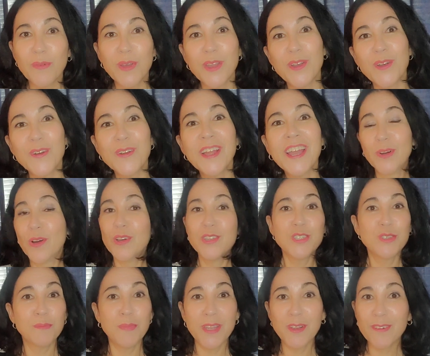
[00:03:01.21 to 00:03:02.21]
when you're going
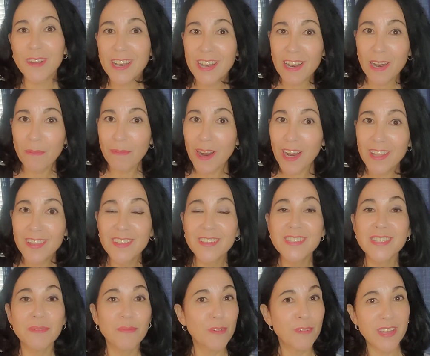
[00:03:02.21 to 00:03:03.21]
to be running a
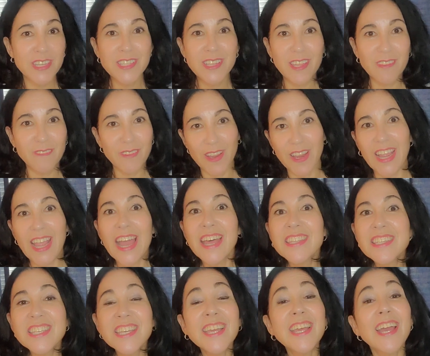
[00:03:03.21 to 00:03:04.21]
marathon, some of us get very
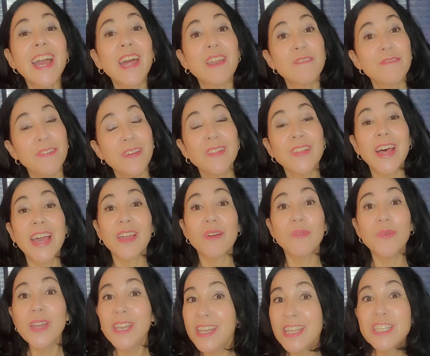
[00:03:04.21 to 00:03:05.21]
antsy and feel like
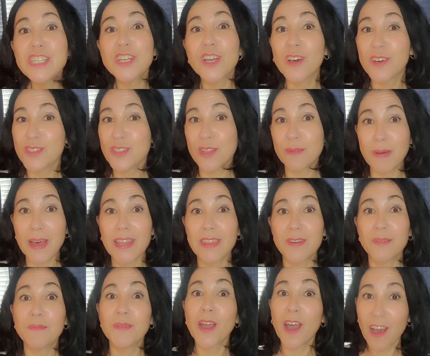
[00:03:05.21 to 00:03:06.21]
we need to go to the
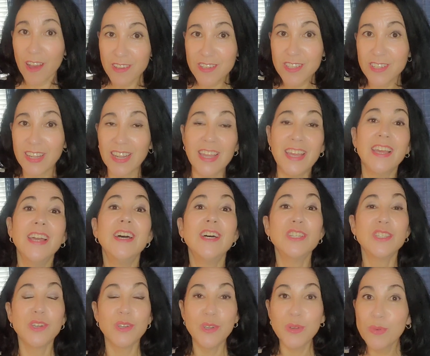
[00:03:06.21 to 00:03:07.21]
bathroom constantly.
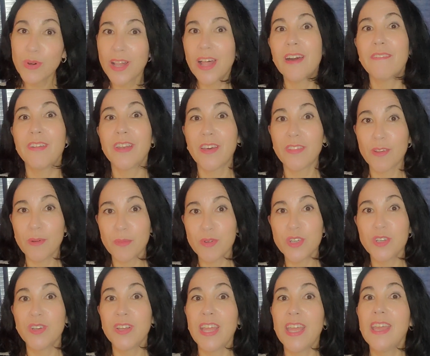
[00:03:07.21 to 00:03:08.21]
So you will have another
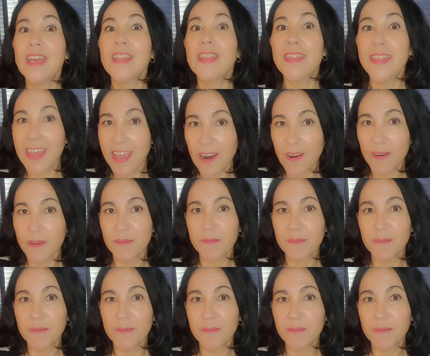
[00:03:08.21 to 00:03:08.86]
opportunity there.